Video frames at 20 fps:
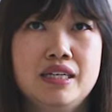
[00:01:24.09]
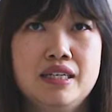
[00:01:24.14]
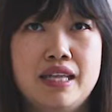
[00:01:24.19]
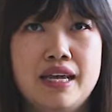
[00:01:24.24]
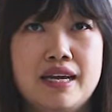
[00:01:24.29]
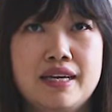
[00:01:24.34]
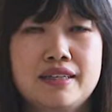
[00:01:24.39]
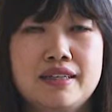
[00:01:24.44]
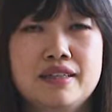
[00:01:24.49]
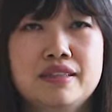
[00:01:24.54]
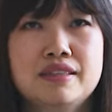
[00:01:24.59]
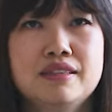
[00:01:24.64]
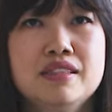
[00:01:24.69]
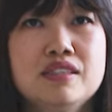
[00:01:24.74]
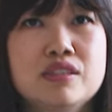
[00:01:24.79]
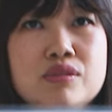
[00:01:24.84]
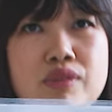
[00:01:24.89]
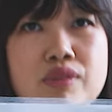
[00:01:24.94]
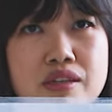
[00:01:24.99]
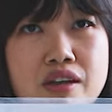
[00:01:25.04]
like
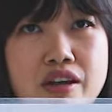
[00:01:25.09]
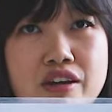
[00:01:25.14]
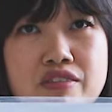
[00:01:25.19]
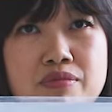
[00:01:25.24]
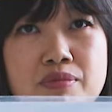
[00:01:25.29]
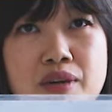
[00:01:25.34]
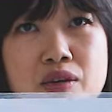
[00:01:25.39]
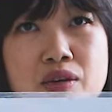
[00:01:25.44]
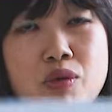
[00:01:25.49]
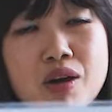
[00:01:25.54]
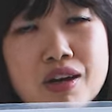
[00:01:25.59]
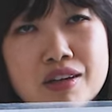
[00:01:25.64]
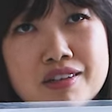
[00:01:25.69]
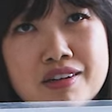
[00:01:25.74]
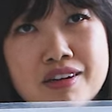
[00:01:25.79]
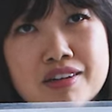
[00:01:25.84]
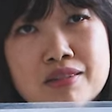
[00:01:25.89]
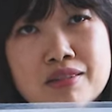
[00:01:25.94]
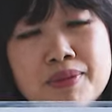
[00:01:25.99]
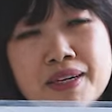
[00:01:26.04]
this one of my
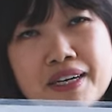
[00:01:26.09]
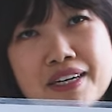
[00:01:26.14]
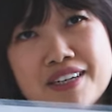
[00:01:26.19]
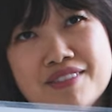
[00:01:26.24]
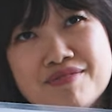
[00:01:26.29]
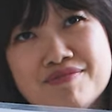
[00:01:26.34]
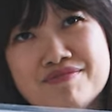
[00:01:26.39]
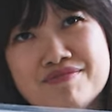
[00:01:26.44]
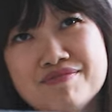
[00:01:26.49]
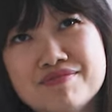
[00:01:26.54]
watercolor painting.